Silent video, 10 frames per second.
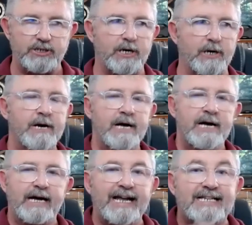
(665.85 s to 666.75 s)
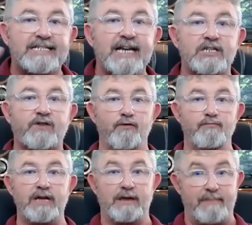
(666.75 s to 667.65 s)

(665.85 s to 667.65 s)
So it sets for me the